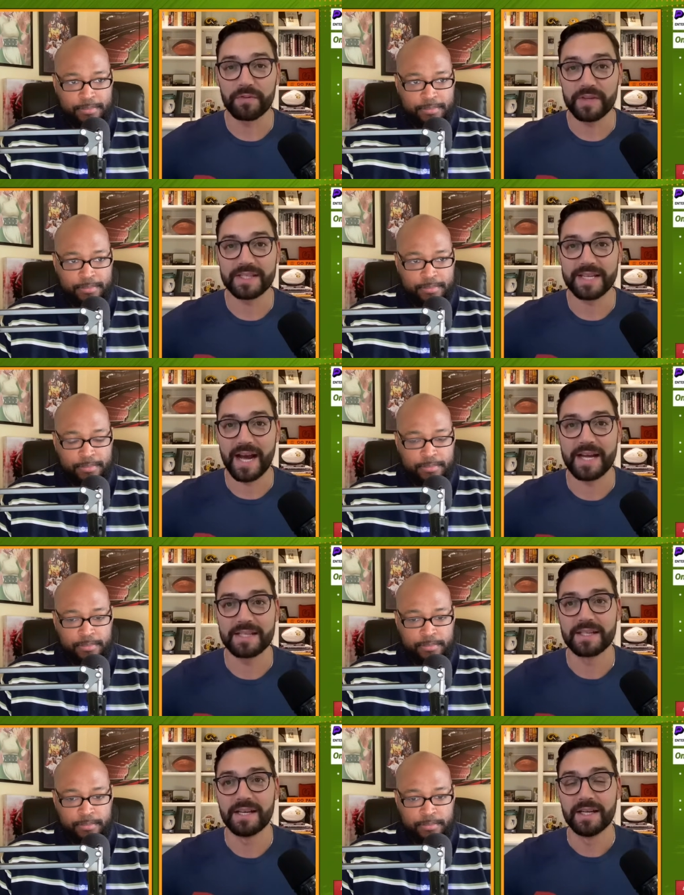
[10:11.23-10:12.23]
Speaker 1: of these
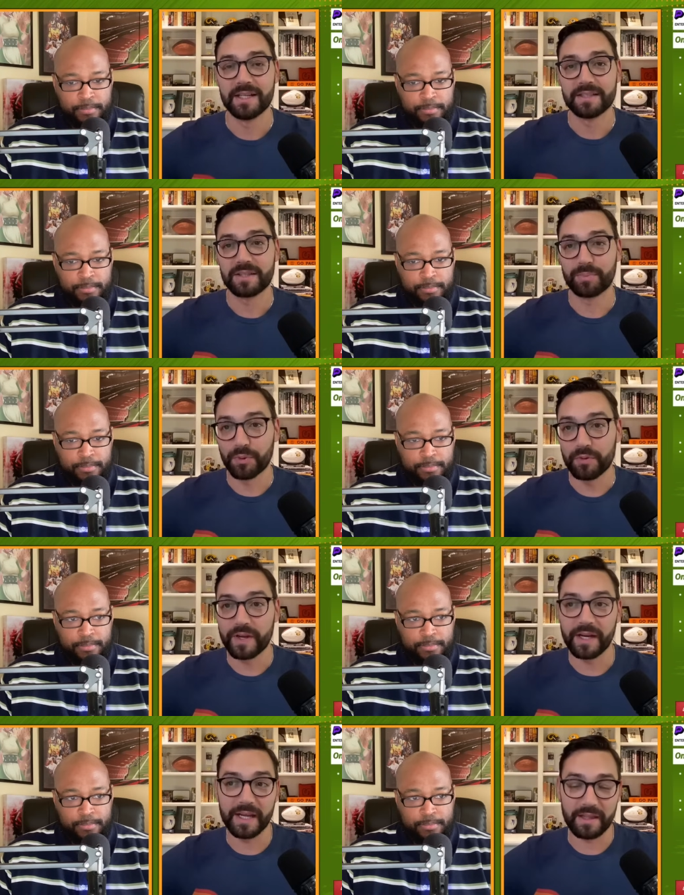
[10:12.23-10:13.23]
guys to
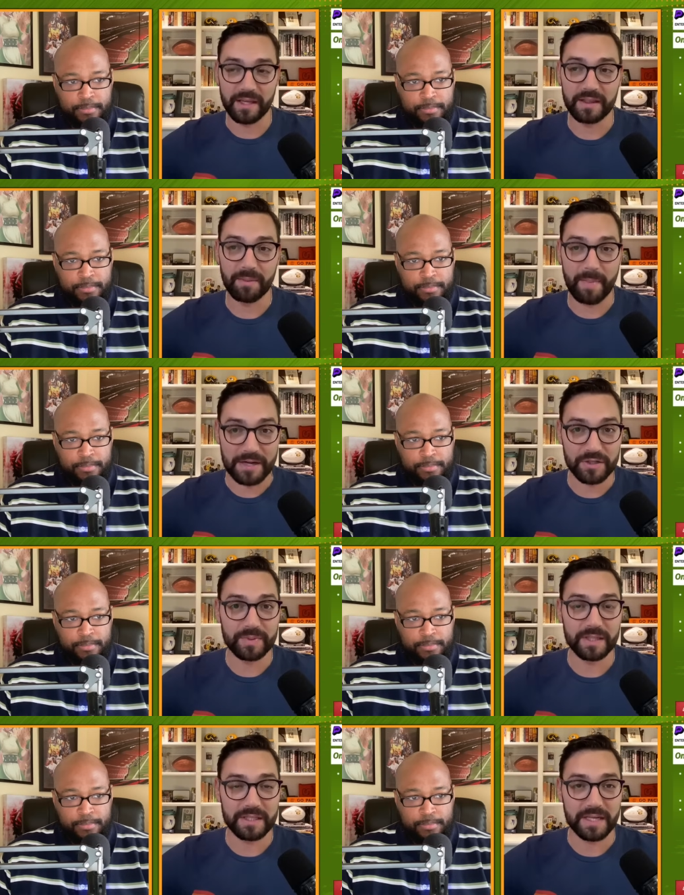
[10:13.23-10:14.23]
prove it. And I think the
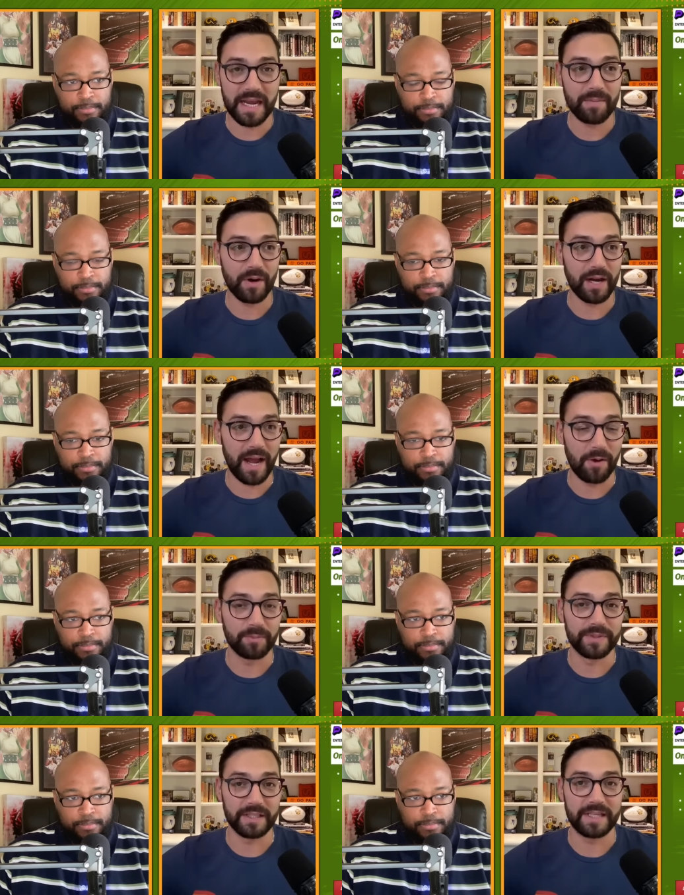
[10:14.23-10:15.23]
matchups in this game are going to
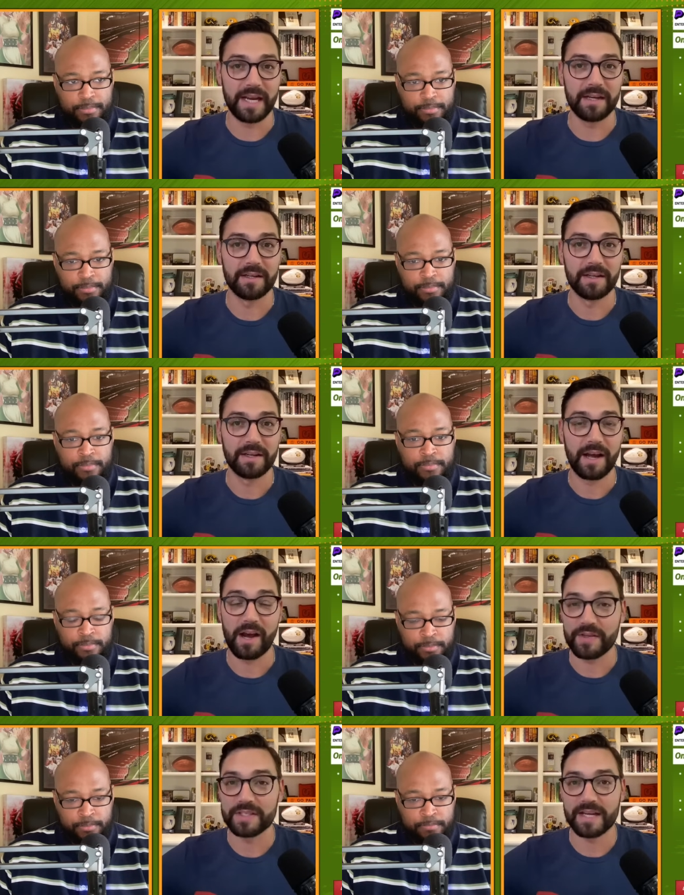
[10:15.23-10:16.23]
help dictate
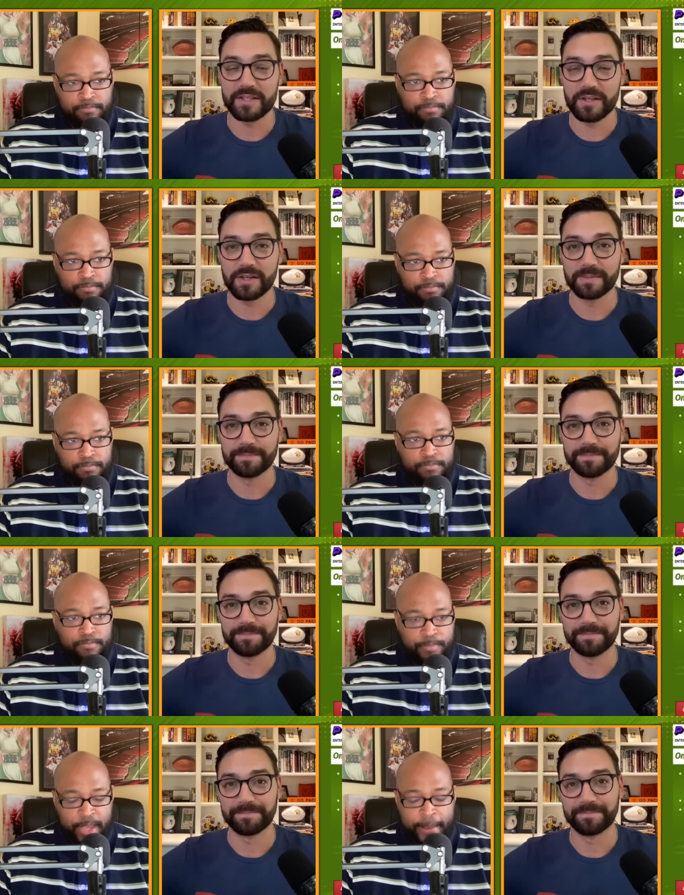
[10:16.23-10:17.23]
how these guys look.
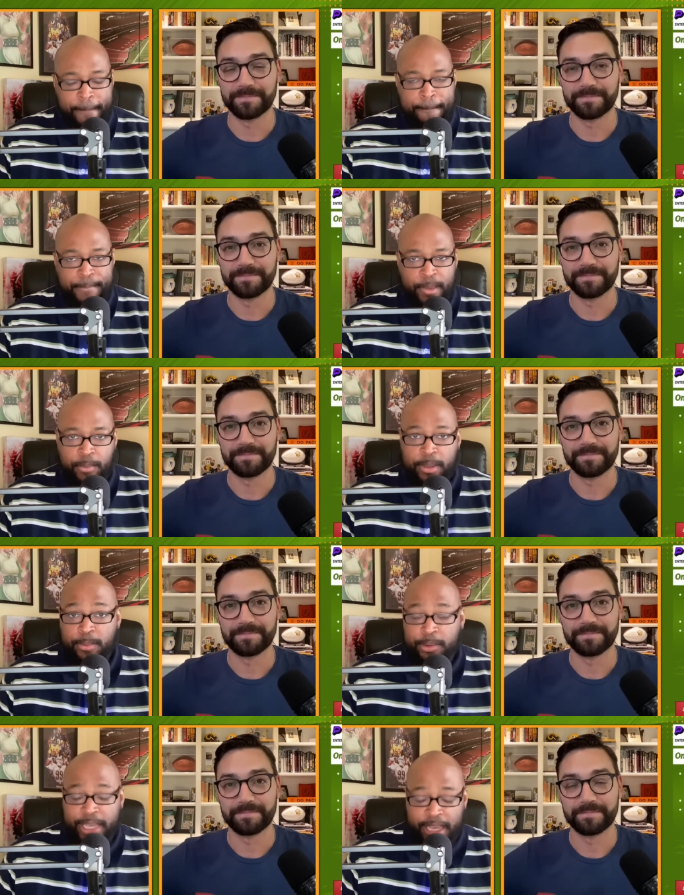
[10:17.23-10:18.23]
Speaker 2: Yeah. And we
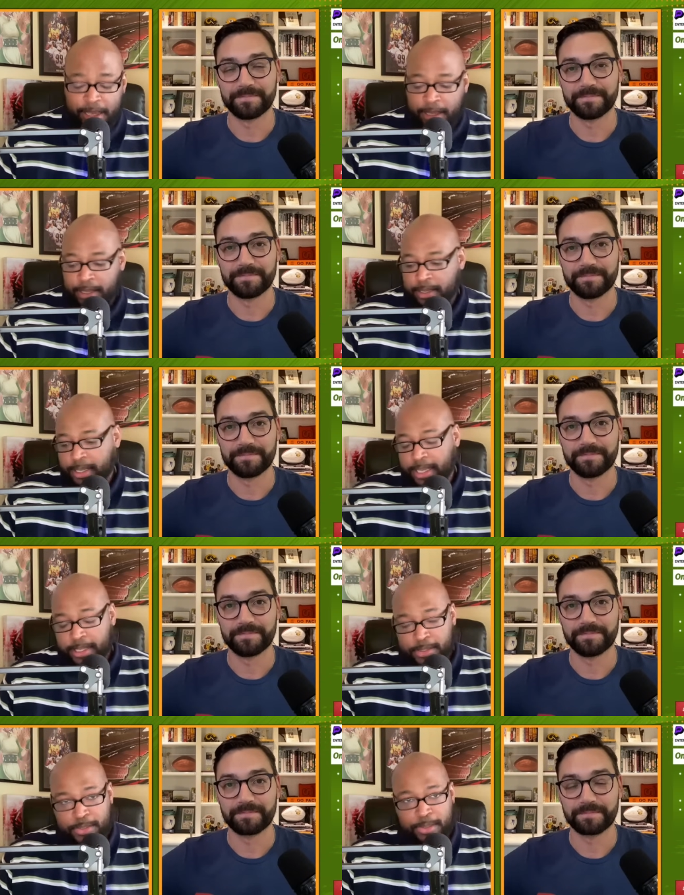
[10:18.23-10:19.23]
will get
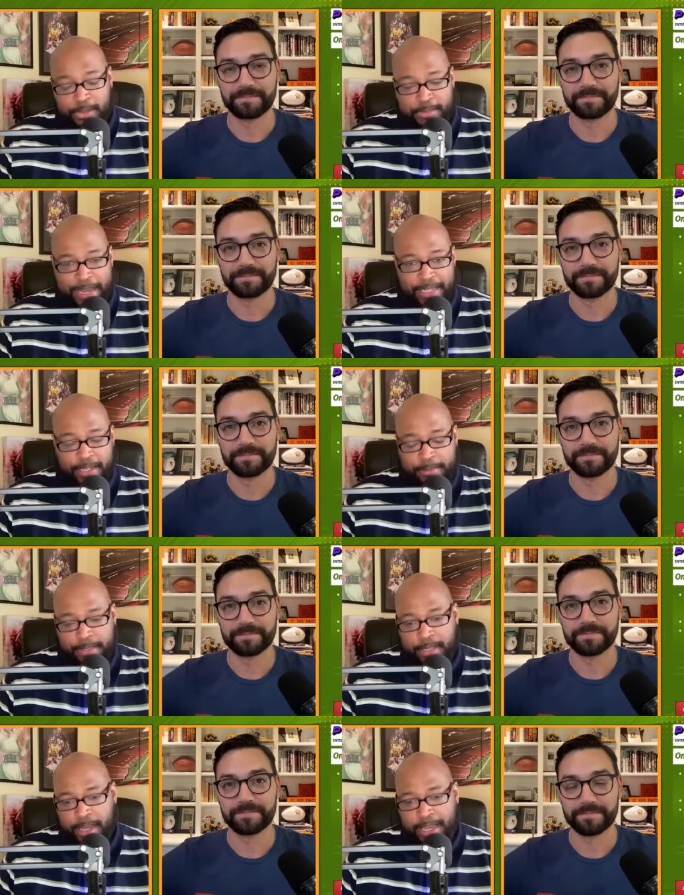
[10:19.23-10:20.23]
into those
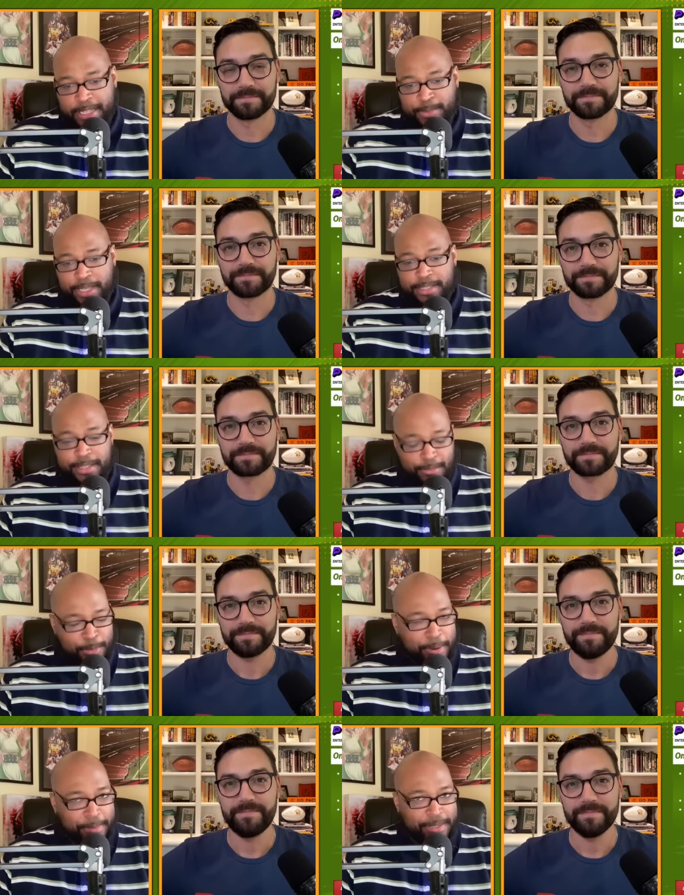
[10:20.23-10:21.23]
matchups uh, as we continue.
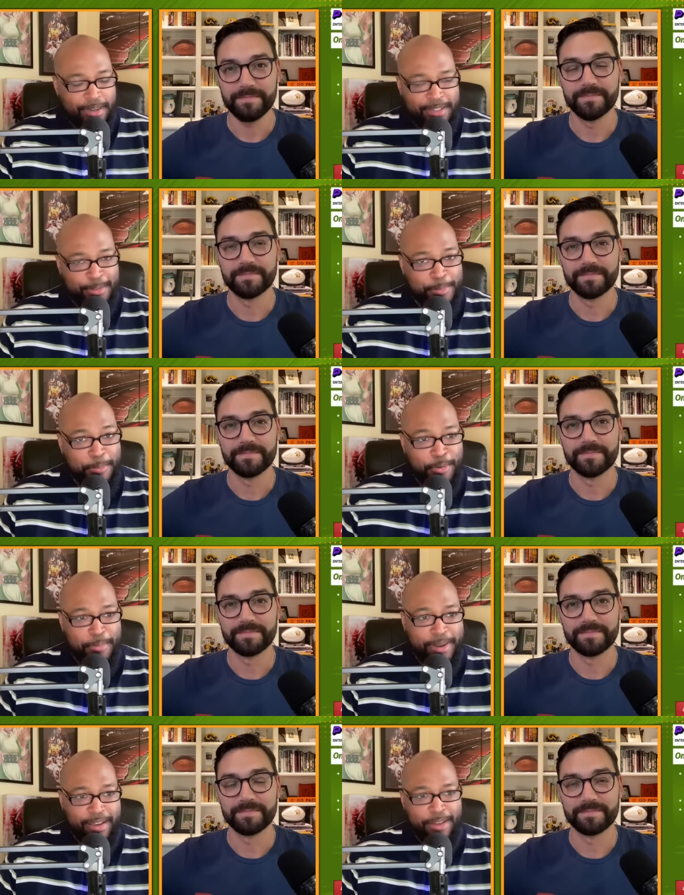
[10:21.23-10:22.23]
We'll probably talk a little bit more
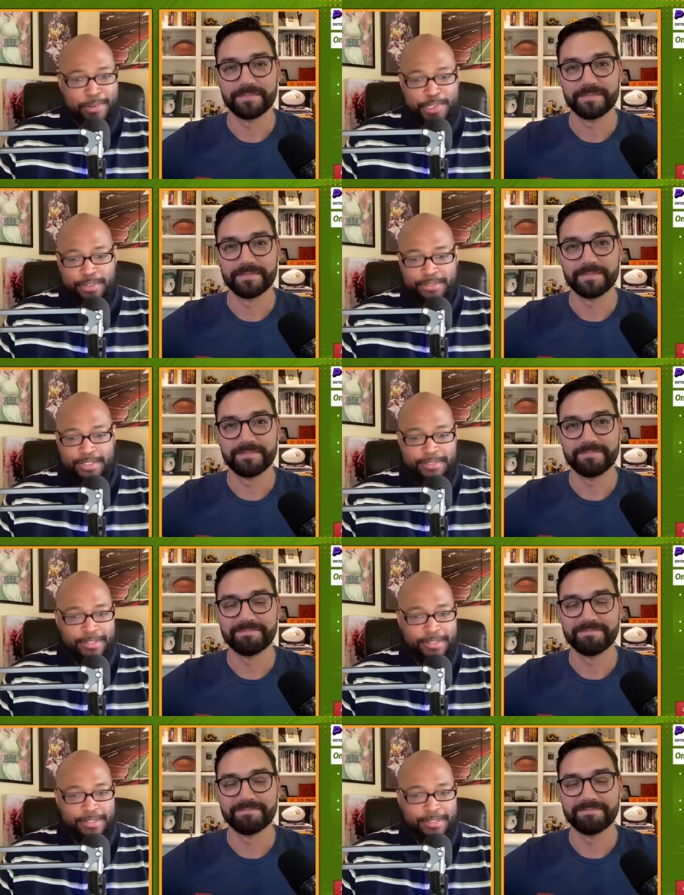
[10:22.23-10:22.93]
about Aaron Jones and